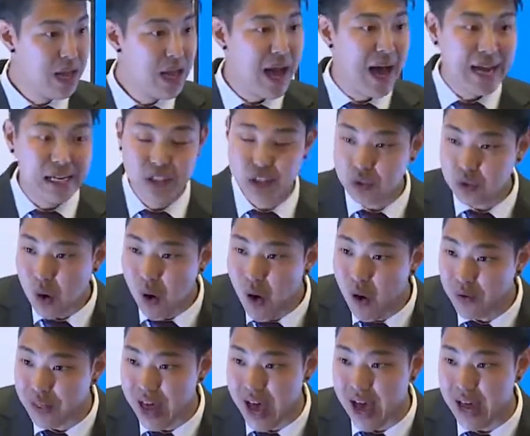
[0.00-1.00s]
I
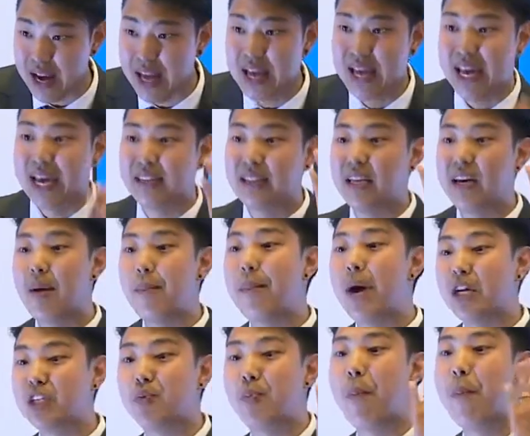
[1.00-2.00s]
saw that it did a
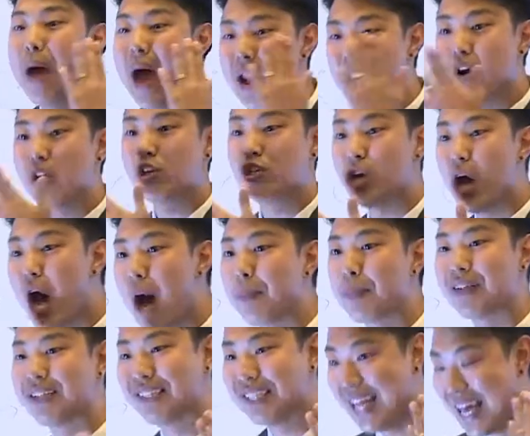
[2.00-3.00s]
much better
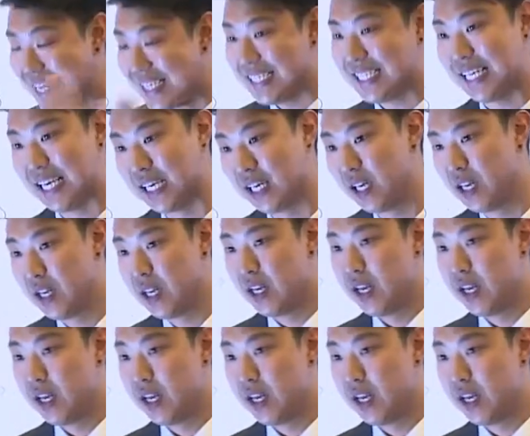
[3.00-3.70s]
job cleansing